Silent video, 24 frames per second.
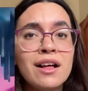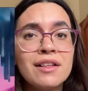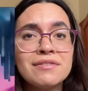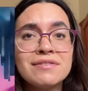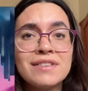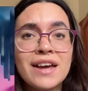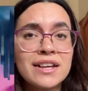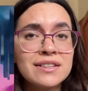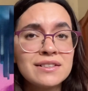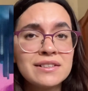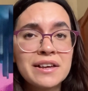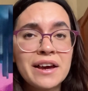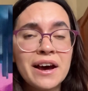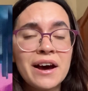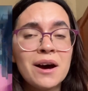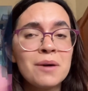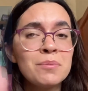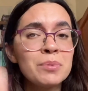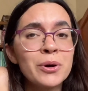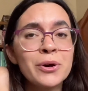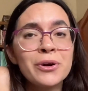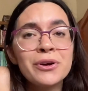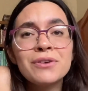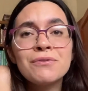desktop,
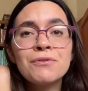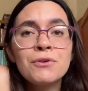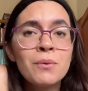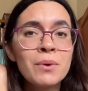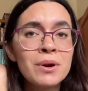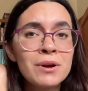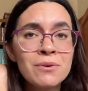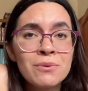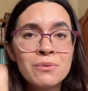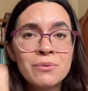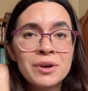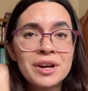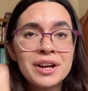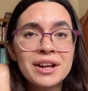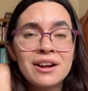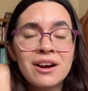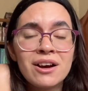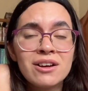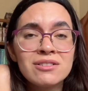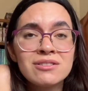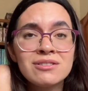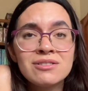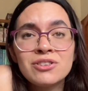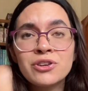or if you want to read it
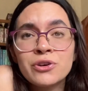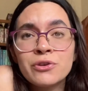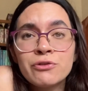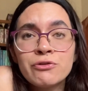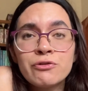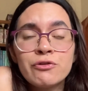on your